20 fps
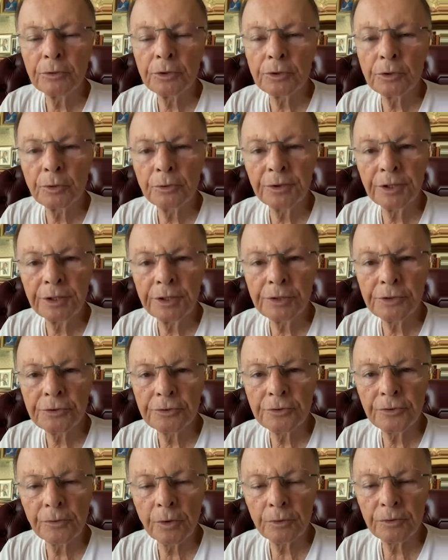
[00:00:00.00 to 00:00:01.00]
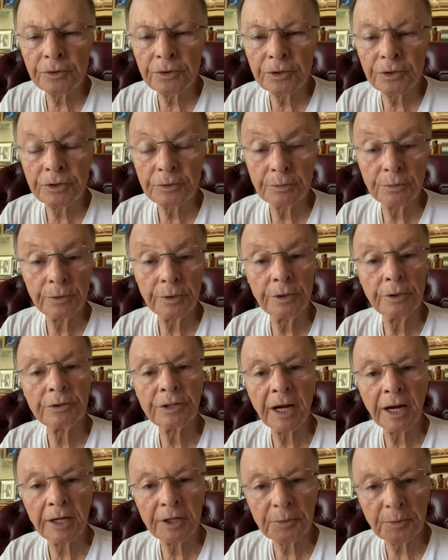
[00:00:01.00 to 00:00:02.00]
so who dwells
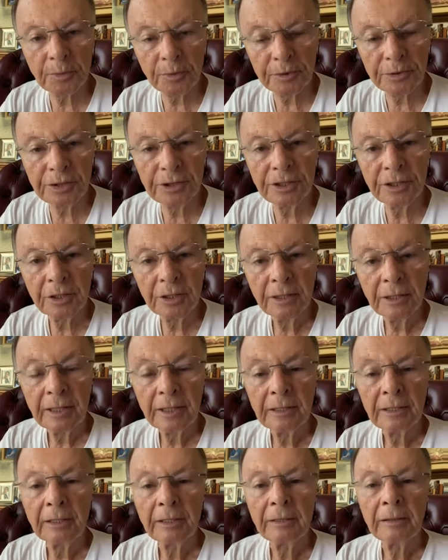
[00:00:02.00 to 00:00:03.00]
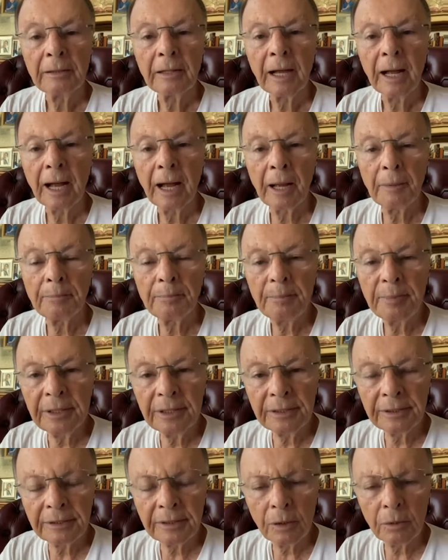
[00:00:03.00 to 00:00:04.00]
in the secret place? I already
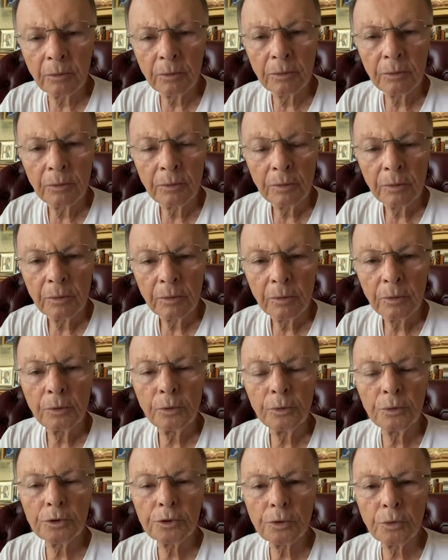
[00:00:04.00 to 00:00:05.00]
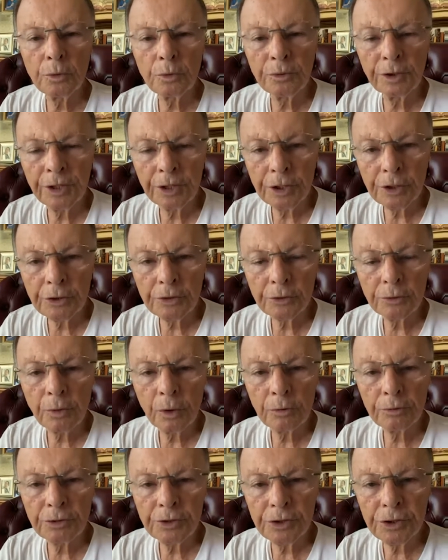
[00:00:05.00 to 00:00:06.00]
answered. They dwell in
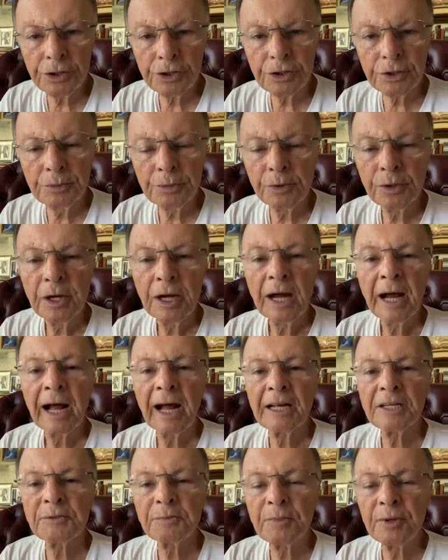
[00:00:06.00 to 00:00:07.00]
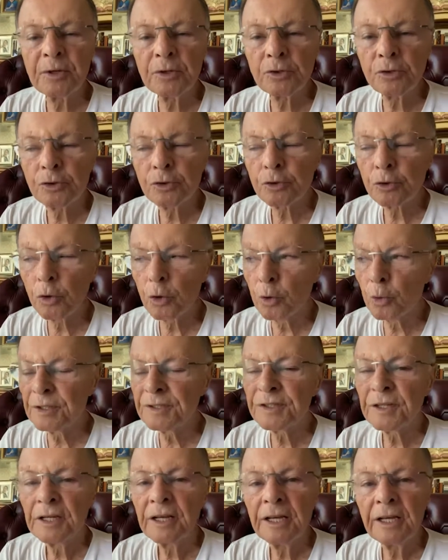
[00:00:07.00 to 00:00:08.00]
the secret place,
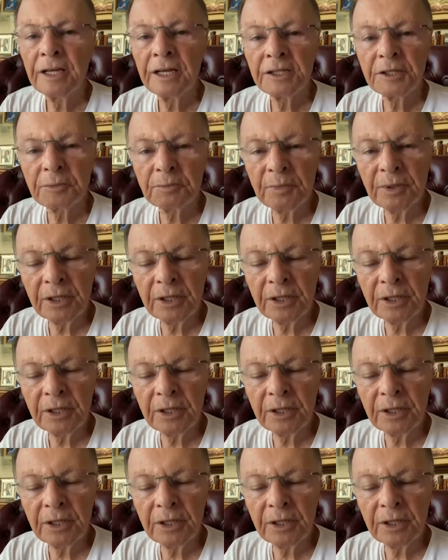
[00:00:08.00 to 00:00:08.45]
people